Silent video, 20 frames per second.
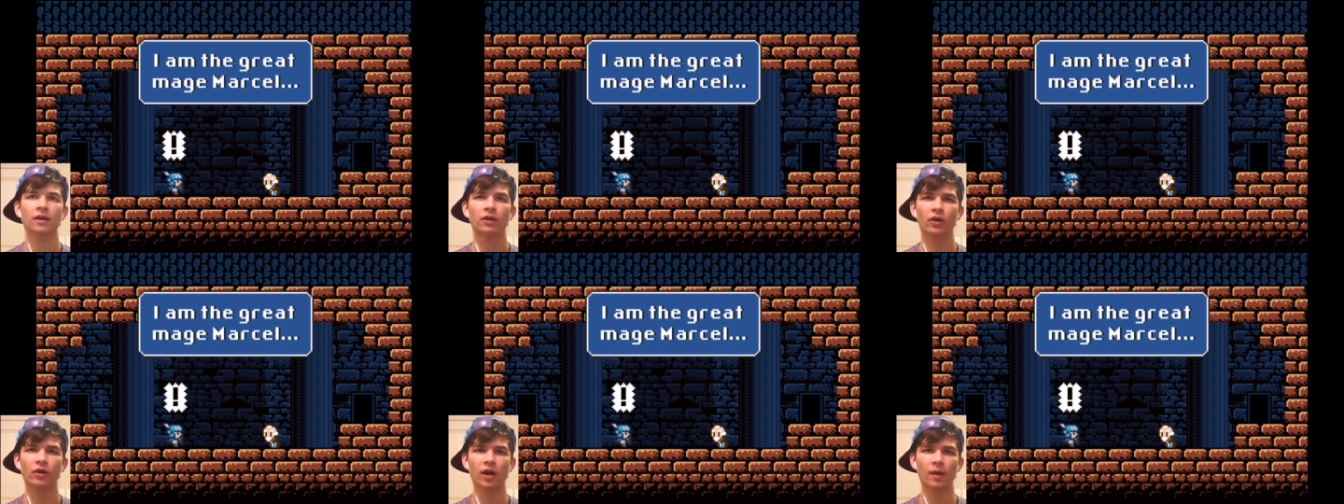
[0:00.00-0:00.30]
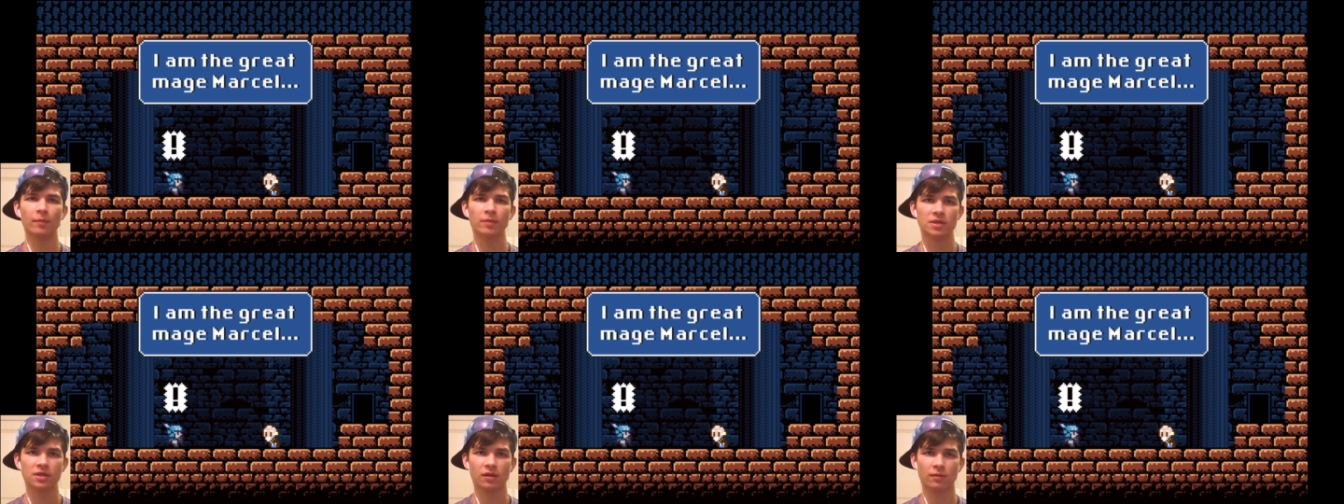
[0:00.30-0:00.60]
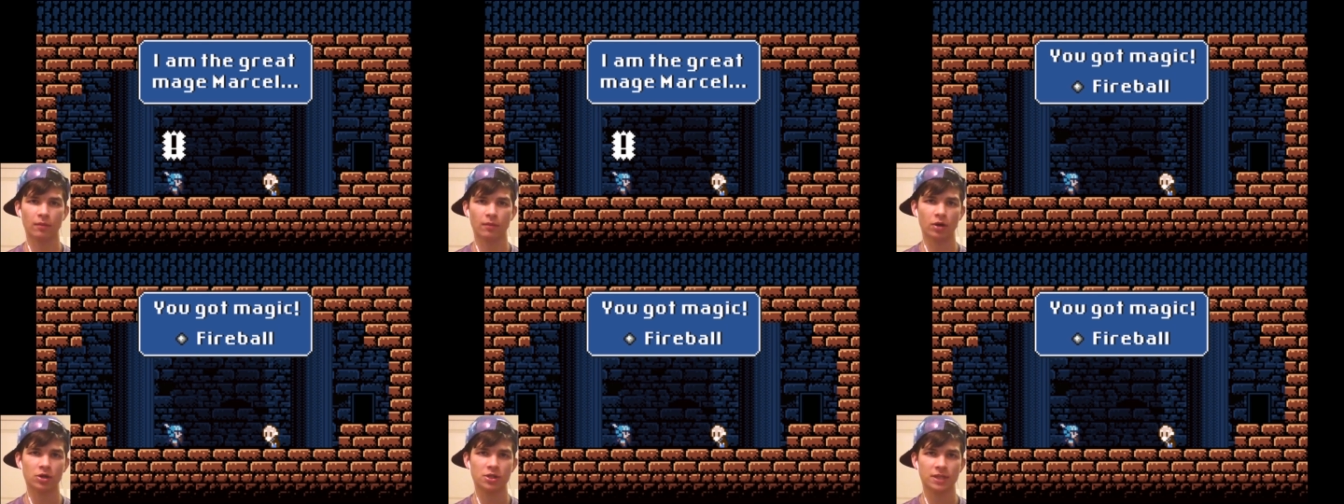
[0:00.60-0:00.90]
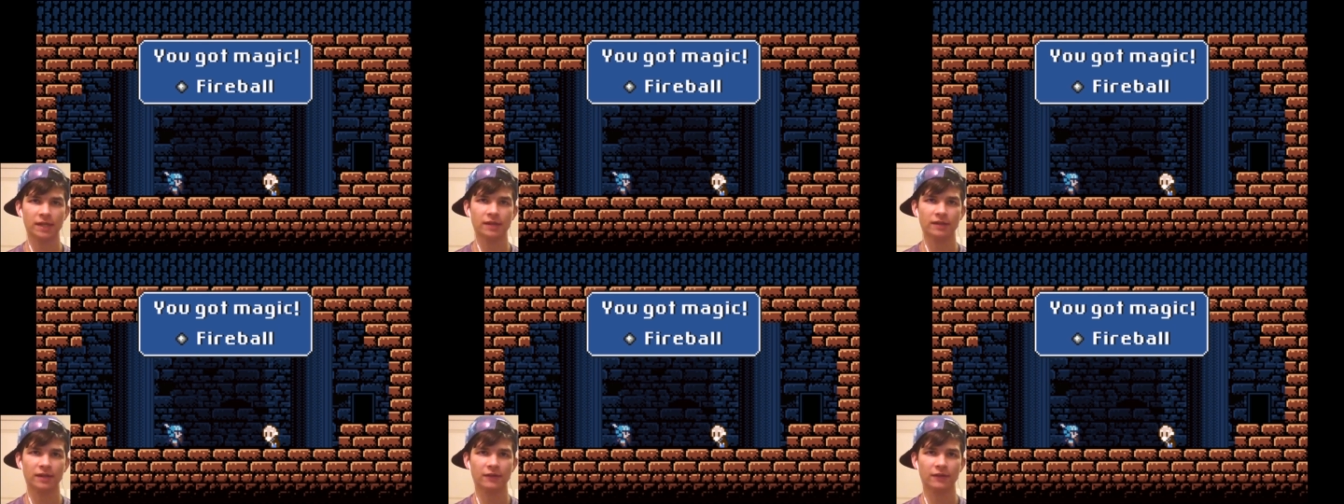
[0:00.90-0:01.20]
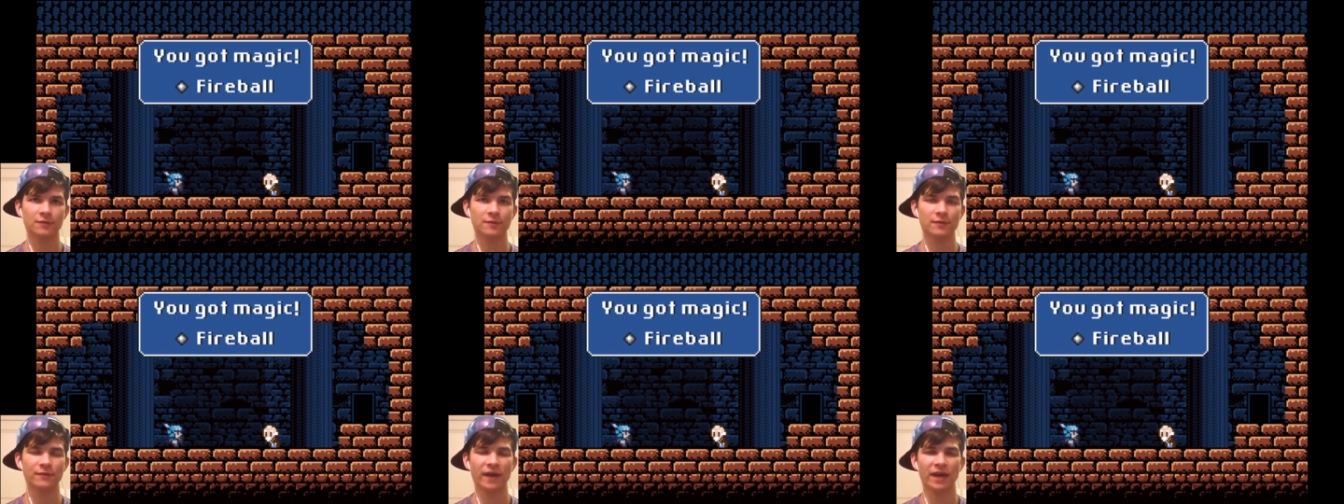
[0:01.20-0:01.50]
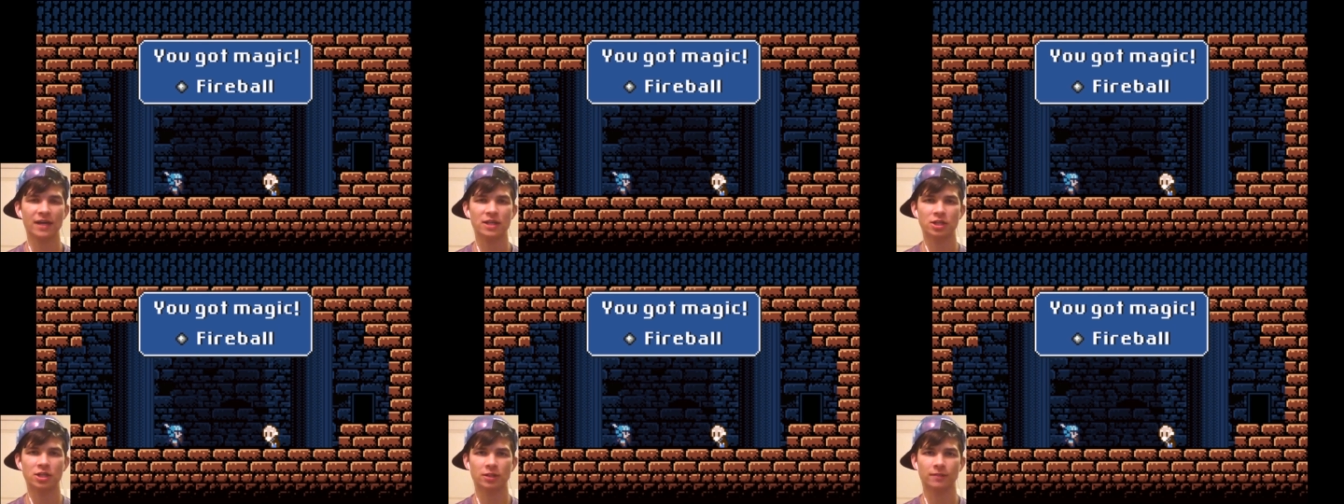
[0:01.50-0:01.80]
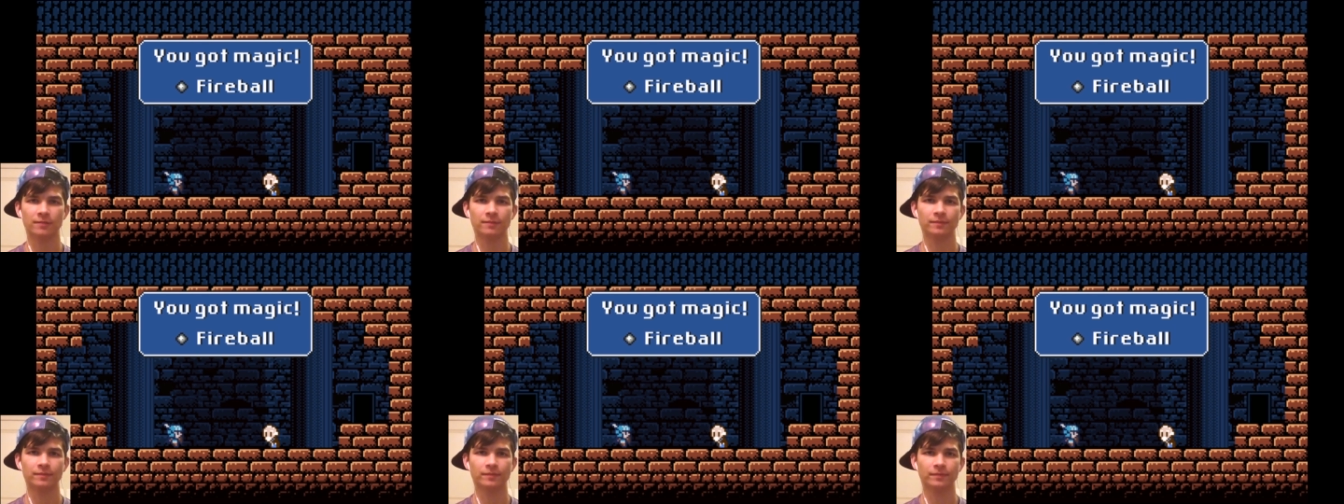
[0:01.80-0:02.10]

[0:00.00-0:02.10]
Hurry up, Mister Marcel, give it to me faster.